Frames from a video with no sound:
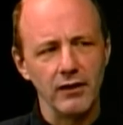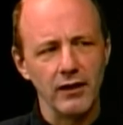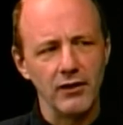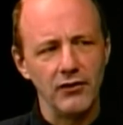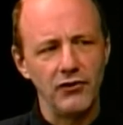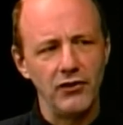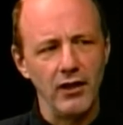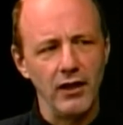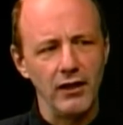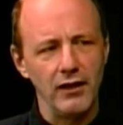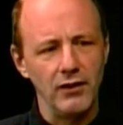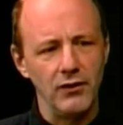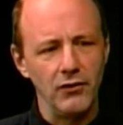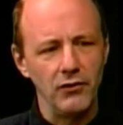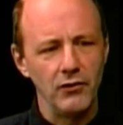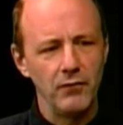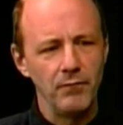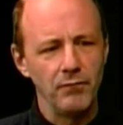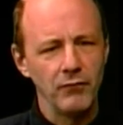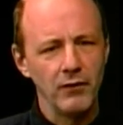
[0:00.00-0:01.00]
Like I say,
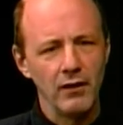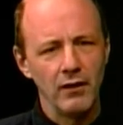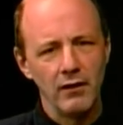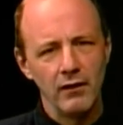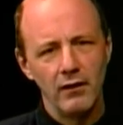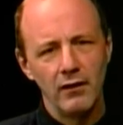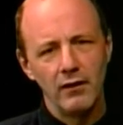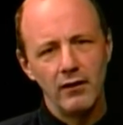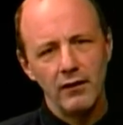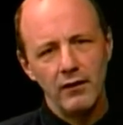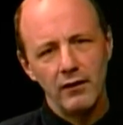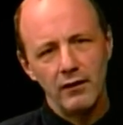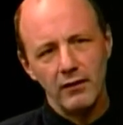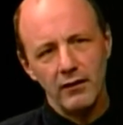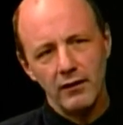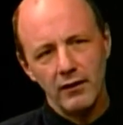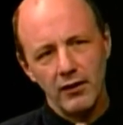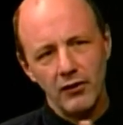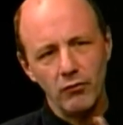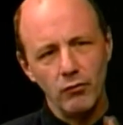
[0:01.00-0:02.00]
he's
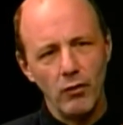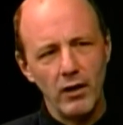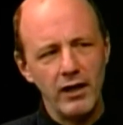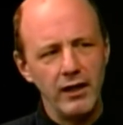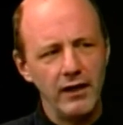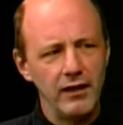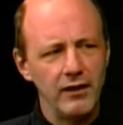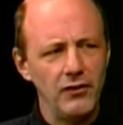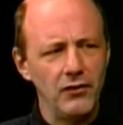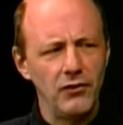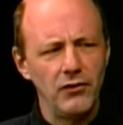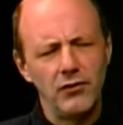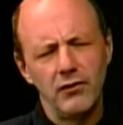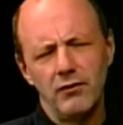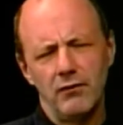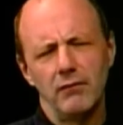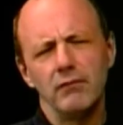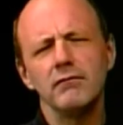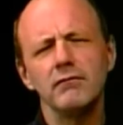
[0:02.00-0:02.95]
his writing is